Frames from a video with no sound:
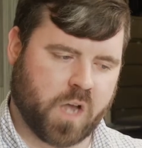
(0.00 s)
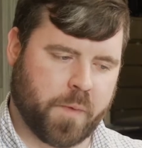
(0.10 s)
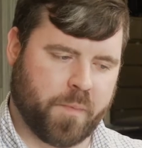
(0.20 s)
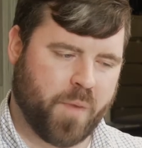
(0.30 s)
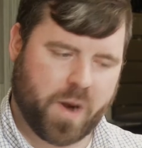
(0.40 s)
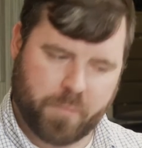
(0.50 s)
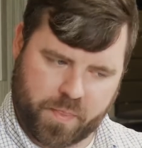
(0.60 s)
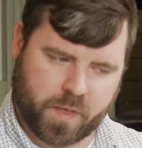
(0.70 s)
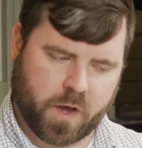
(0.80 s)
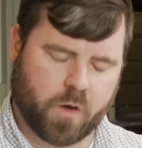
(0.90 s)
come up about a
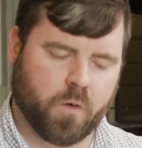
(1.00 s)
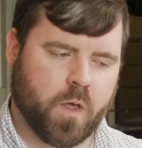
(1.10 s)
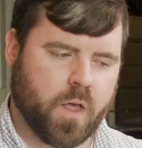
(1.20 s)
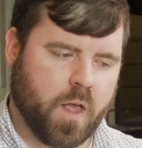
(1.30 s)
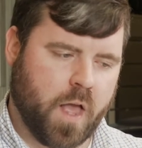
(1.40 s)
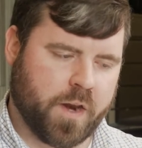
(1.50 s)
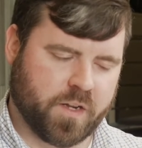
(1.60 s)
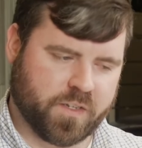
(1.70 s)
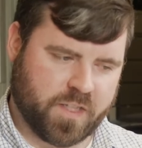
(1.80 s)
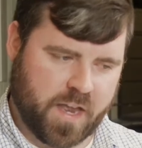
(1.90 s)
month ago. Right. And you
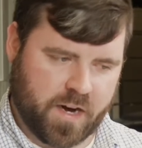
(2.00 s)
can see that